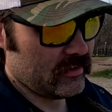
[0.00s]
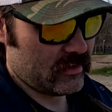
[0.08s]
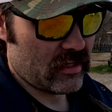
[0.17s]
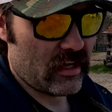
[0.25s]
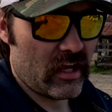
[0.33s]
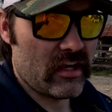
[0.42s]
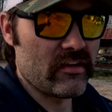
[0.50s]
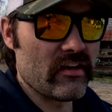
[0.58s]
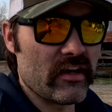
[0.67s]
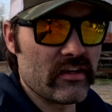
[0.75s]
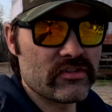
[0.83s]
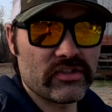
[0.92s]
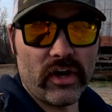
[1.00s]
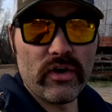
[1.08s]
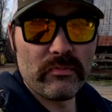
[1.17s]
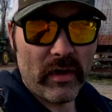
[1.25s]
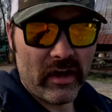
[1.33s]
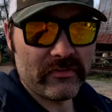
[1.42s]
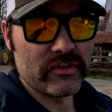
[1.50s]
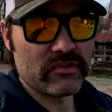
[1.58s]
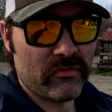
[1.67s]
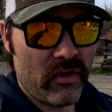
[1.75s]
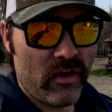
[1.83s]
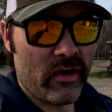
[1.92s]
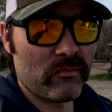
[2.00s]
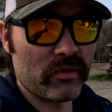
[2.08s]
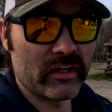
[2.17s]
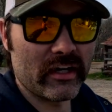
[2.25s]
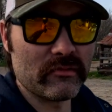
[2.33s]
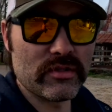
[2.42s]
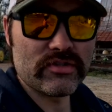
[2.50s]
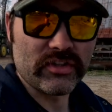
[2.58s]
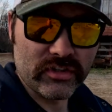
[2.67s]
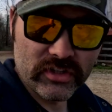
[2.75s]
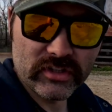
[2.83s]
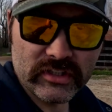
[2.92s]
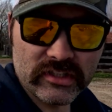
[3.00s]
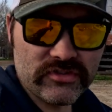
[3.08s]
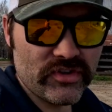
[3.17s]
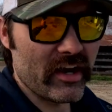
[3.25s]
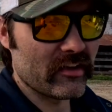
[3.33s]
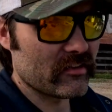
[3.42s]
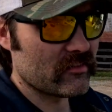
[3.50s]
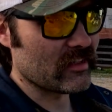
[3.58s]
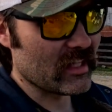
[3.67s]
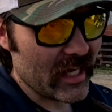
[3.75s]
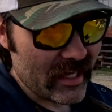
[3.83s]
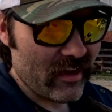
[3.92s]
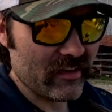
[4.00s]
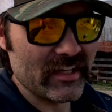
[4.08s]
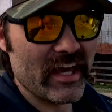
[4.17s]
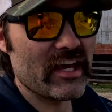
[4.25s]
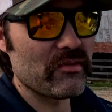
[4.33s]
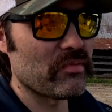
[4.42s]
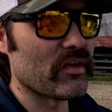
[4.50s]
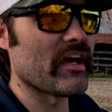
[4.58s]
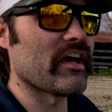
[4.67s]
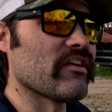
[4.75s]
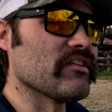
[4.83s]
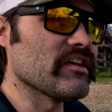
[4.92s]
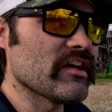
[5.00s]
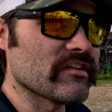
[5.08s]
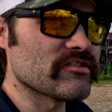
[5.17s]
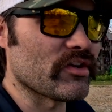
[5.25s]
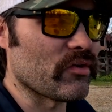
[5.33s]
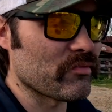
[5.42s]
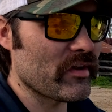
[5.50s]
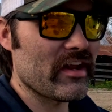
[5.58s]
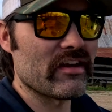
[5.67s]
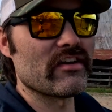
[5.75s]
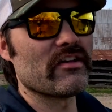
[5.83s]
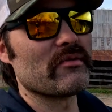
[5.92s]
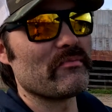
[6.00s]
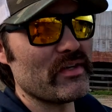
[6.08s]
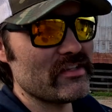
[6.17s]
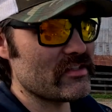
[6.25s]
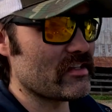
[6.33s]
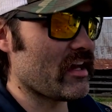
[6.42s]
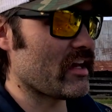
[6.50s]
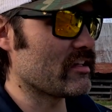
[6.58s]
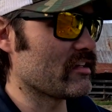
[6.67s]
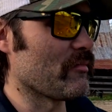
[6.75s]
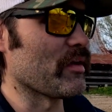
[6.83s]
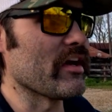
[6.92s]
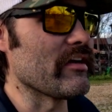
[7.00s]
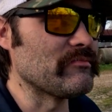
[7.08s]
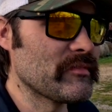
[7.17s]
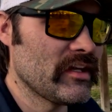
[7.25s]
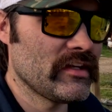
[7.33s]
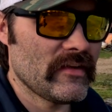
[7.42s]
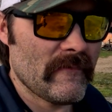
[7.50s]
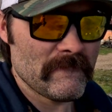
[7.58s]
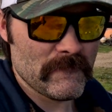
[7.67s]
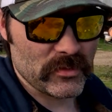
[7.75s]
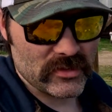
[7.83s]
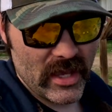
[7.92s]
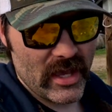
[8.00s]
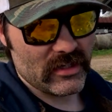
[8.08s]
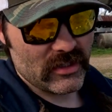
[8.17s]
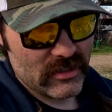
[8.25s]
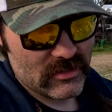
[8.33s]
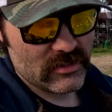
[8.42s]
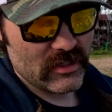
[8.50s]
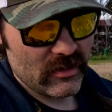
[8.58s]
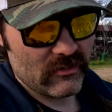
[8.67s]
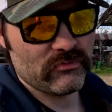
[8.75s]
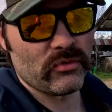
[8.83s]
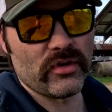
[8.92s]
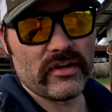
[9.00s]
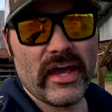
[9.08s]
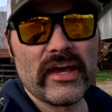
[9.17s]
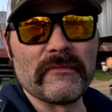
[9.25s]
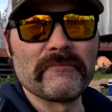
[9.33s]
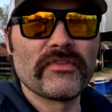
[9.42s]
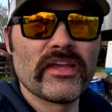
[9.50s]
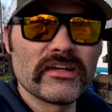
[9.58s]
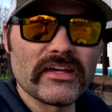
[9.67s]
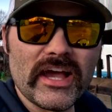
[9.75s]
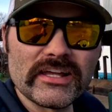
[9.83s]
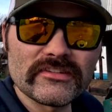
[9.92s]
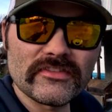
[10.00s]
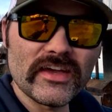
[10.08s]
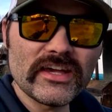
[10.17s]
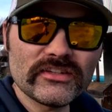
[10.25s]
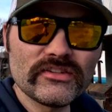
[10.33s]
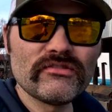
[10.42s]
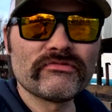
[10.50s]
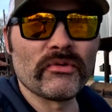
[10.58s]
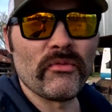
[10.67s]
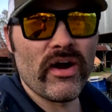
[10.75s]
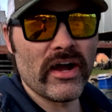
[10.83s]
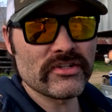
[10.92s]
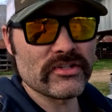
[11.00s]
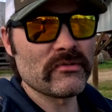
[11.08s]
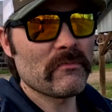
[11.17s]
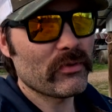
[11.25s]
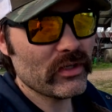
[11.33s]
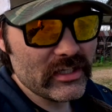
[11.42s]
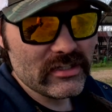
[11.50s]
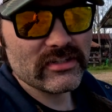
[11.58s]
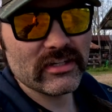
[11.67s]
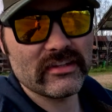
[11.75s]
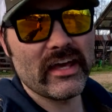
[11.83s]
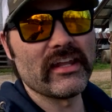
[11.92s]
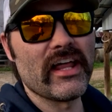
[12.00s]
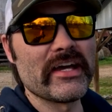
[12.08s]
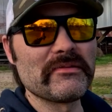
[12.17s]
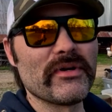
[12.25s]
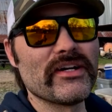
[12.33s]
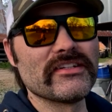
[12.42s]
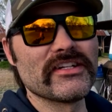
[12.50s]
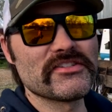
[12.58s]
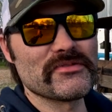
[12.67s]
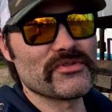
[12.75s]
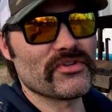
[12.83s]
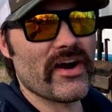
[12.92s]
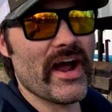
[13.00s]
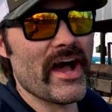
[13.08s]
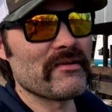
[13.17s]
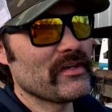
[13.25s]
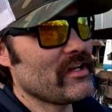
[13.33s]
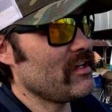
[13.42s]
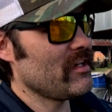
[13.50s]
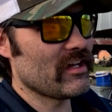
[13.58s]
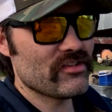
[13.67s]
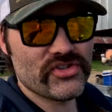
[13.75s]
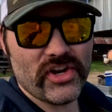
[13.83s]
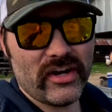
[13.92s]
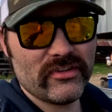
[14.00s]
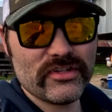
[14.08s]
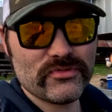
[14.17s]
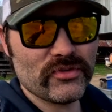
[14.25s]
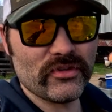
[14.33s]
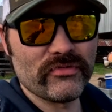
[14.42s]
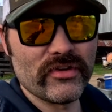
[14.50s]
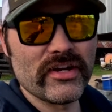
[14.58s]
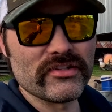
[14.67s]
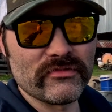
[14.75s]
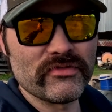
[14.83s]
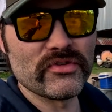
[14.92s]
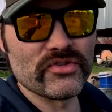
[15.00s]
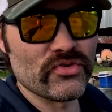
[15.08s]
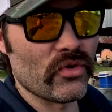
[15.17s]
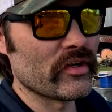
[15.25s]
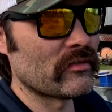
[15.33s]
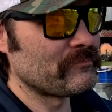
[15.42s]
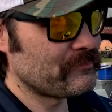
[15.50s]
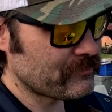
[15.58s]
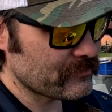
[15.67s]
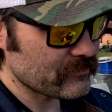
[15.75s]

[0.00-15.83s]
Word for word: and uh, scope out this farm where I got Mr. Cookie and try to lay out a game plan on it. So we've got another busy day coming up, but that is it for today. Guys, thank you for watching. Please hit that like button, hit subscribe, and share these with your friends if you enjoy them.